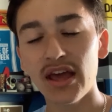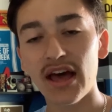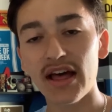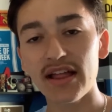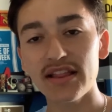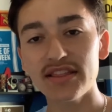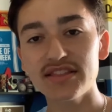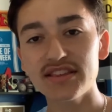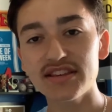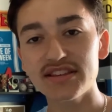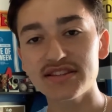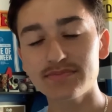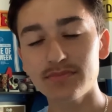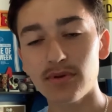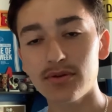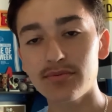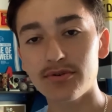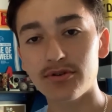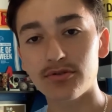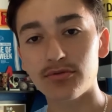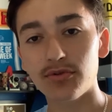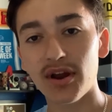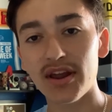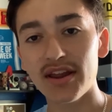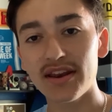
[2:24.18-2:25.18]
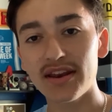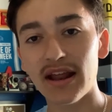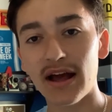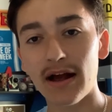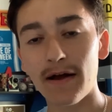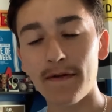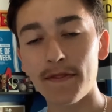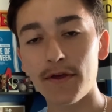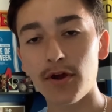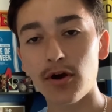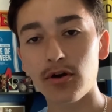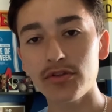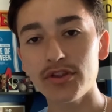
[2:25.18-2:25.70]
at this moment right
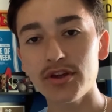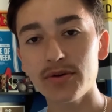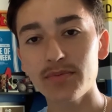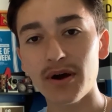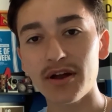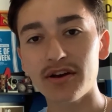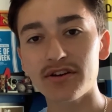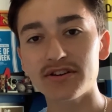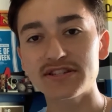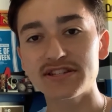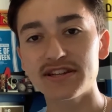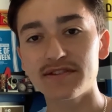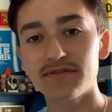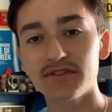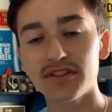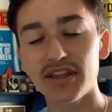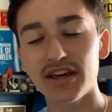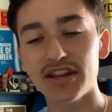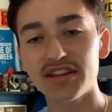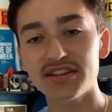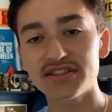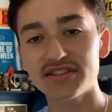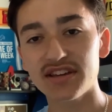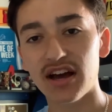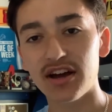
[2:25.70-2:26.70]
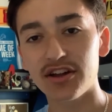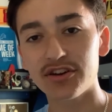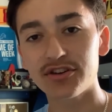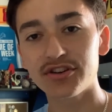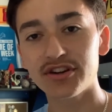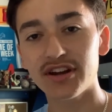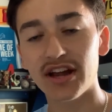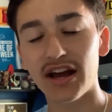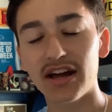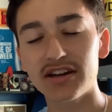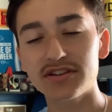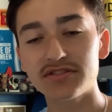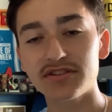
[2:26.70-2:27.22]
now, the only wide receiver that is under
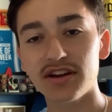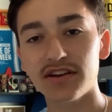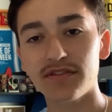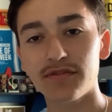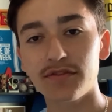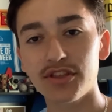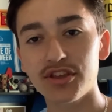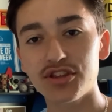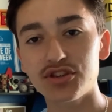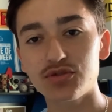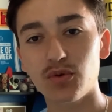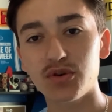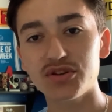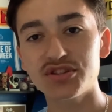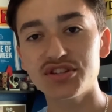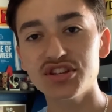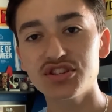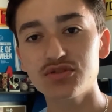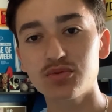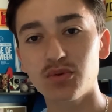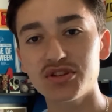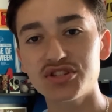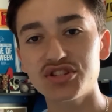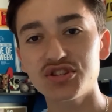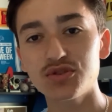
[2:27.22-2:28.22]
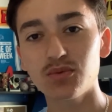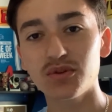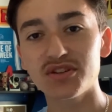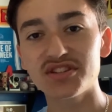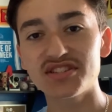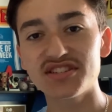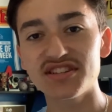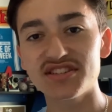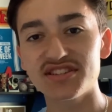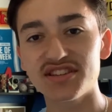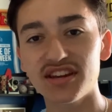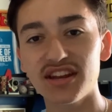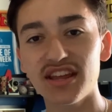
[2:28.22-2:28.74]
contract for the 2021
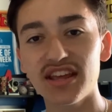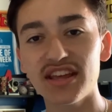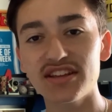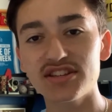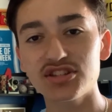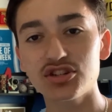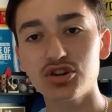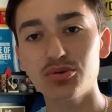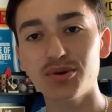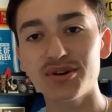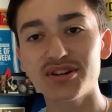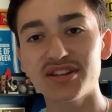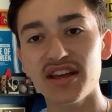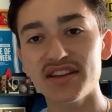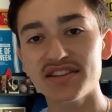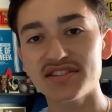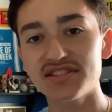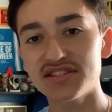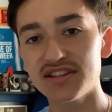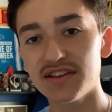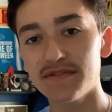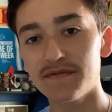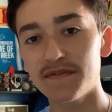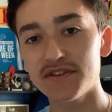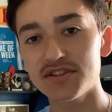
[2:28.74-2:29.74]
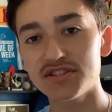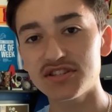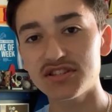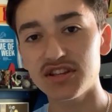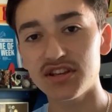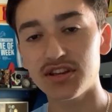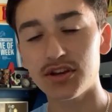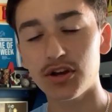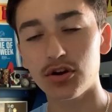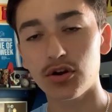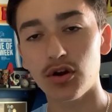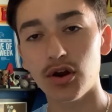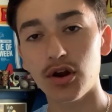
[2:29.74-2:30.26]
season is Quintez Cephus,
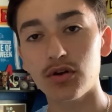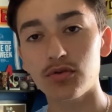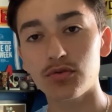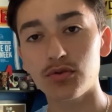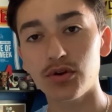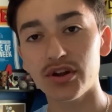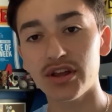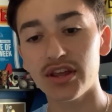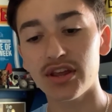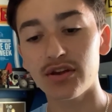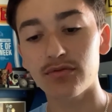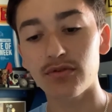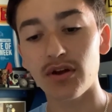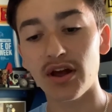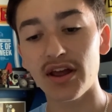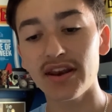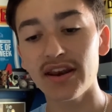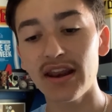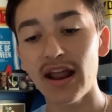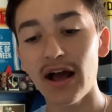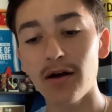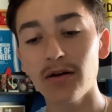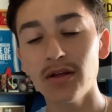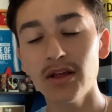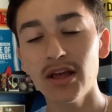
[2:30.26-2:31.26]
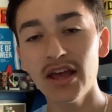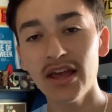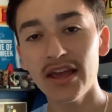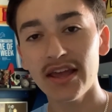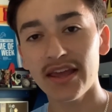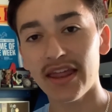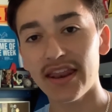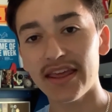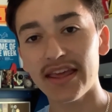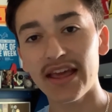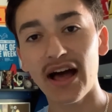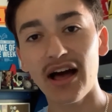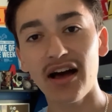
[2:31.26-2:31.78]
the current rookie right now.
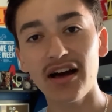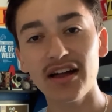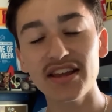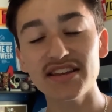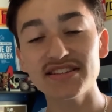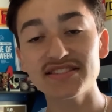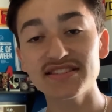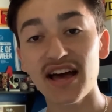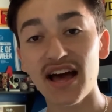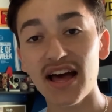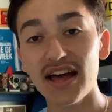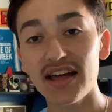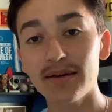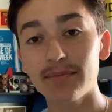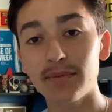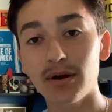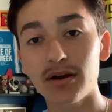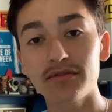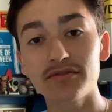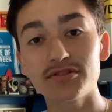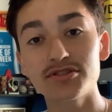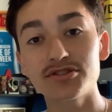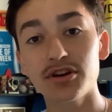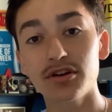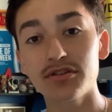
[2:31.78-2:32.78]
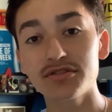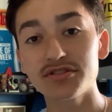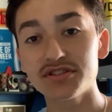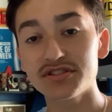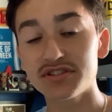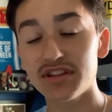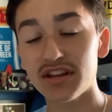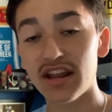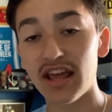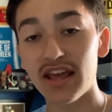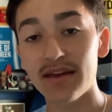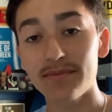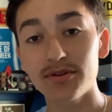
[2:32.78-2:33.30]
Kenny Golladay is not, Marvin Jones
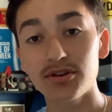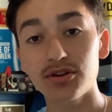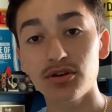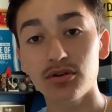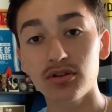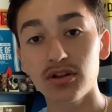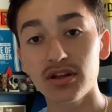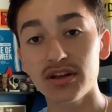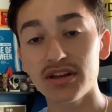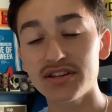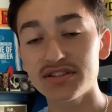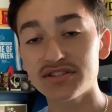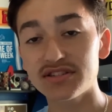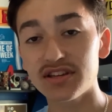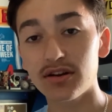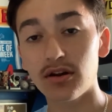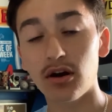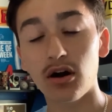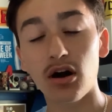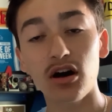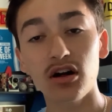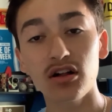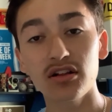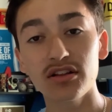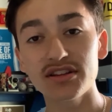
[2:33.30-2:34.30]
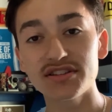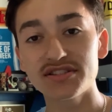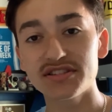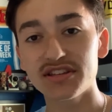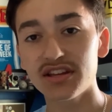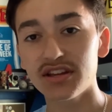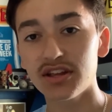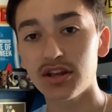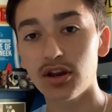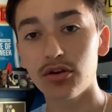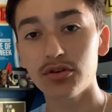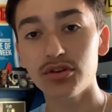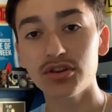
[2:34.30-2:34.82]
isn't, Amendola isn't, Hall
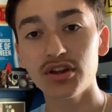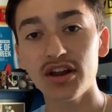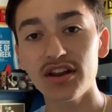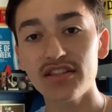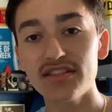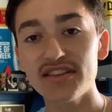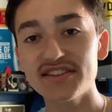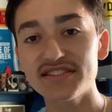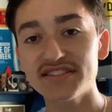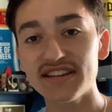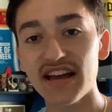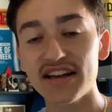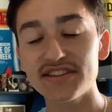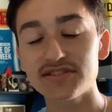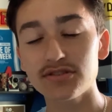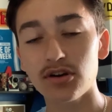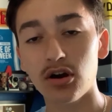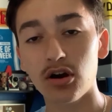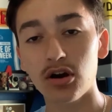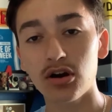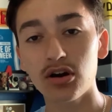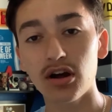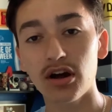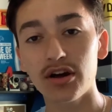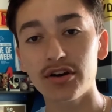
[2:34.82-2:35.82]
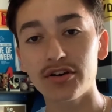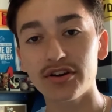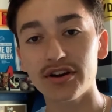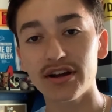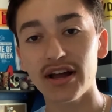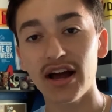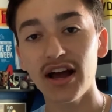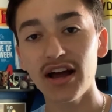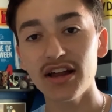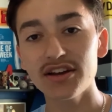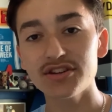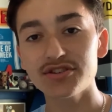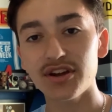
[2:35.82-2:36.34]
isn't. You know, none of these guys are under
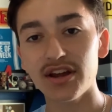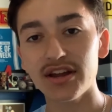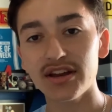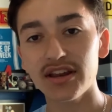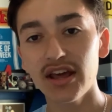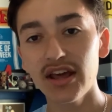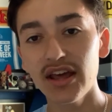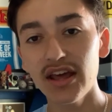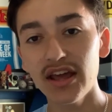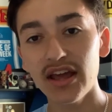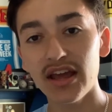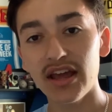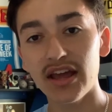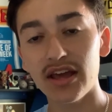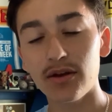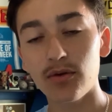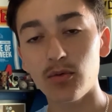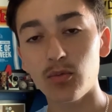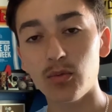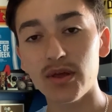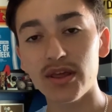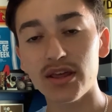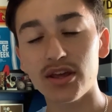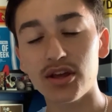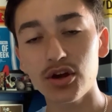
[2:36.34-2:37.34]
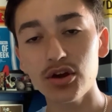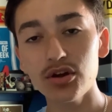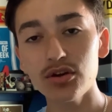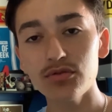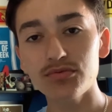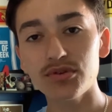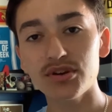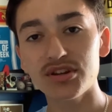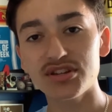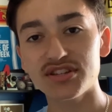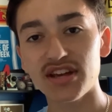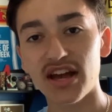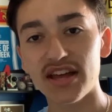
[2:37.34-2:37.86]
contract, and we could
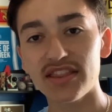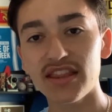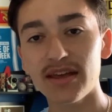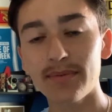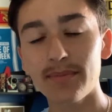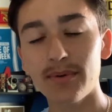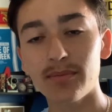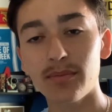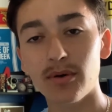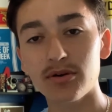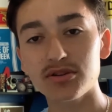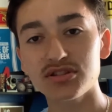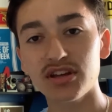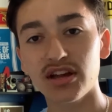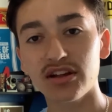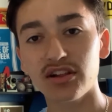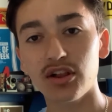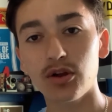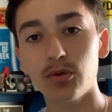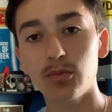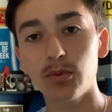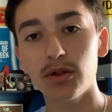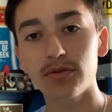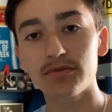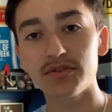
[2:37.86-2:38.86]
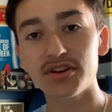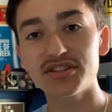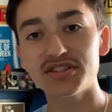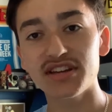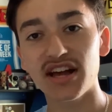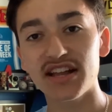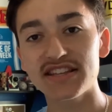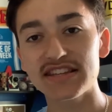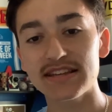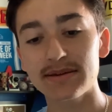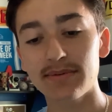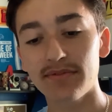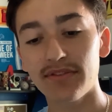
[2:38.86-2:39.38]
re-sign them, and most likely will
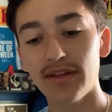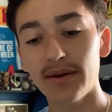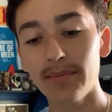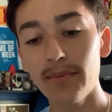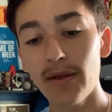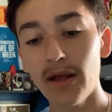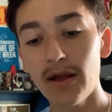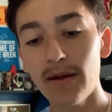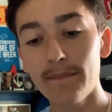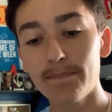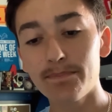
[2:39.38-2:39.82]
re-sign some of them.